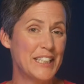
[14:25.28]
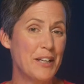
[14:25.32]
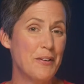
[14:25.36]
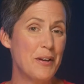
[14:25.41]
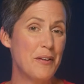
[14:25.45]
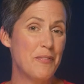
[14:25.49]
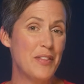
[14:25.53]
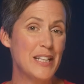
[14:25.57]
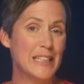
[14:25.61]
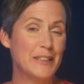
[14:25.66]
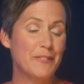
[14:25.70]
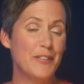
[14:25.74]

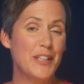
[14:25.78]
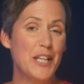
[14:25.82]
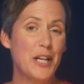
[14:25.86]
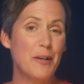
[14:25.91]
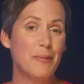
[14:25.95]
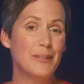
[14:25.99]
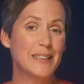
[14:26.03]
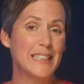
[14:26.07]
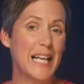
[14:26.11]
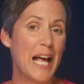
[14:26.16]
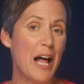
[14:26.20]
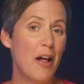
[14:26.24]
if this video
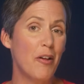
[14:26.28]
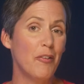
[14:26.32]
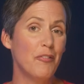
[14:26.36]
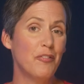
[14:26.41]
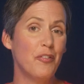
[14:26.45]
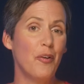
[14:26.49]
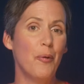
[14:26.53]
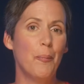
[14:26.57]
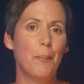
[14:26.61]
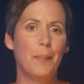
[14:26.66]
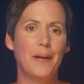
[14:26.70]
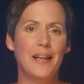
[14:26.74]
was
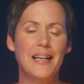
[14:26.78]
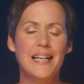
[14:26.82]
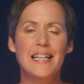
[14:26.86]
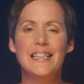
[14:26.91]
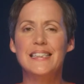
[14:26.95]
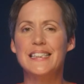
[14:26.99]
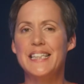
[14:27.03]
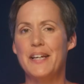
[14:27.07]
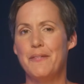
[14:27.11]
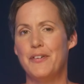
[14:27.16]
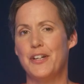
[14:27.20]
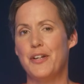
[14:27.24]
helpful,
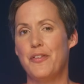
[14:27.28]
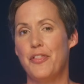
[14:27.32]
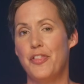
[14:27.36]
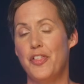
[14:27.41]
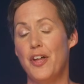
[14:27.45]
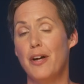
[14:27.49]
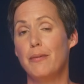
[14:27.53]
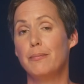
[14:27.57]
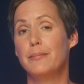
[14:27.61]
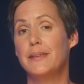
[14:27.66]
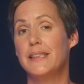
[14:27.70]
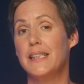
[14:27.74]
please give it a
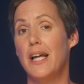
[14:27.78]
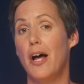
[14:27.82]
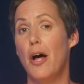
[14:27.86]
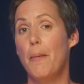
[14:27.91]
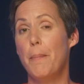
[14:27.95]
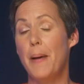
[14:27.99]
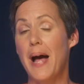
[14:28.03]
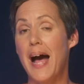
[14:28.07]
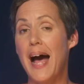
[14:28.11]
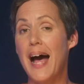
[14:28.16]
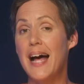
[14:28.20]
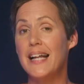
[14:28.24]
thumbs
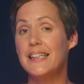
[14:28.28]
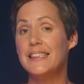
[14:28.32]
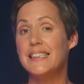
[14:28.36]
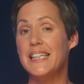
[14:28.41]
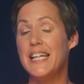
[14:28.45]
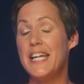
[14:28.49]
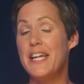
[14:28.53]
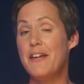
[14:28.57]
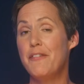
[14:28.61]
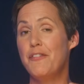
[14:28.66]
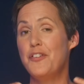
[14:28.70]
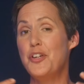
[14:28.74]
up, and
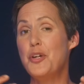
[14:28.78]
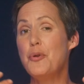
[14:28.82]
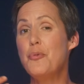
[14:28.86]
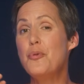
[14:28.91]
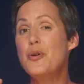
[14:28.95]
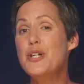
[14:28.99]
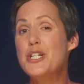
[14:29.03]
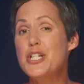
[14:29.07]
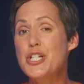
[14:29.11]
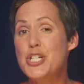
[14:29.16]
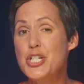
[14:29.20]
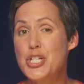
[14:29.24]
if you
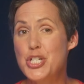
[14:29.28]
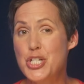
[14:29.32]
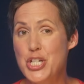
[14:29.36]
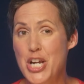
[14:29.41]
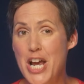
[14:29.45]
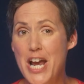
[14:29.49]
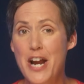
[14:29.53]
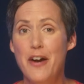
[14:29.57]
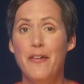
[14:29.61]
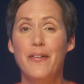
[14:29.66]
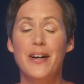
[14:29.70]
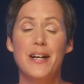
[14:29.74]
would
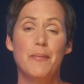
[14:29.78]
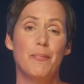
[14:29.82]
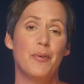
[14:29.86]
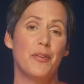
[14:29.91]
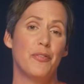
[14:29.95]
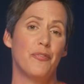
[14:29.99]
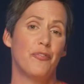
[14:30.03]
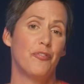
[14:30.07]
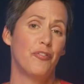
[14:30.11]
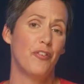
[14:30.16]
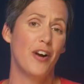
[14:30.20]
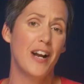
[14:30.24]
share it with
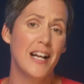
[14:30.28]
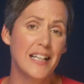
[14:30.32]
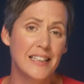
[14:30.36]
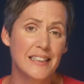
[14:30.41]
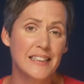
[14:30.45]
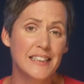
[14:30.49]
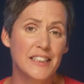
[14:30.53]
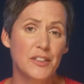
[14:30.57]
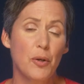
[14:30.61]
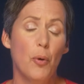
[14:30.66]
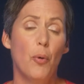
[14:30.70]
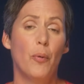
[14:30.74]

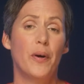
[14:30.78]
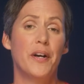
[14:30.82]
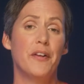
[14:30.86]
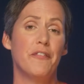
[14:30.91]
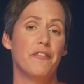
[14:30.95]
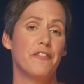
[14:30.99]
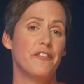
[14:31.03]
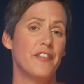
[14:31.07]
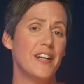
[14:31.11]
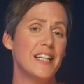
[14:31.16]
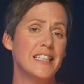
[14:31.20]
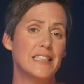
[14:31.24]
friends or in a
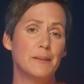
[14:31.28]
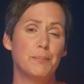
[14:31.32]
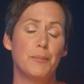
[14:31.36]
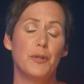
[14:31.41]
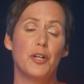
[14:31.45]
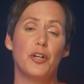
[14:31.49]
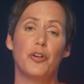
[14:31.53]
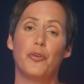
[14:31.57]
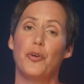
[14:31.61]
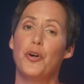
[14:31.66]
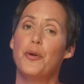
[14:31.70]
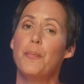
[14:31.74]

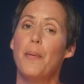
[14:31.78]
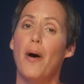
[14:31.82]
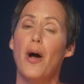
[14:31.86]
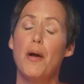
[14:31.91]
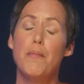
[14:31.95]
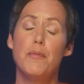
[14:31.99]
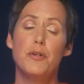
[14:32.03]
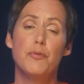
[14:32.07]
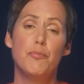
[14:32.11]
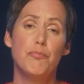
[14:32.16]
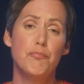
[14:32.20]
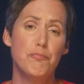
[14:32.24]
Facebook group, I
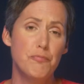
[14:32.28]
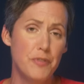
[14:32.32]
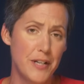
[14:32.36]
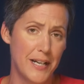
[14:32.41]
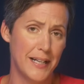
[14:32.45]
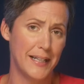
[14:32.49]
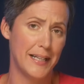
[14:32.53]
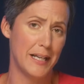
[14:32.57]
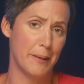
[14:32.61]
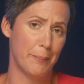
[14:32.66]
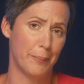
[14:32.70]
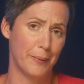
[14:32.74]
would
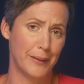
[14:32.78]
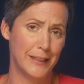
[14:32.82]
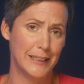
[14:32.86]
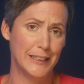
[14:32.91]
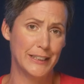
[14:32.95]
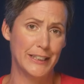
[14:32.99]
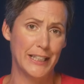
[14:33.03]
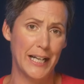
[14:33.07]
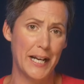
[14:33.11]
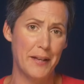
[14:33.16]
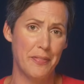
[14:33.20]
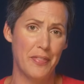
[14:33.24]
really
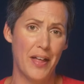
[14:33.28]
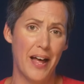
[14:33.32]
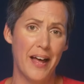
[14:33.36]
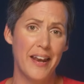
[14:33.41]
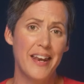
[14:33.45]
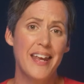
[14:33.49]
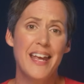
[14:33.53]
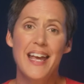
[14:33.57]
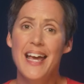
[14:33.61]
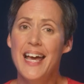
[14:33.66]
appreciate that.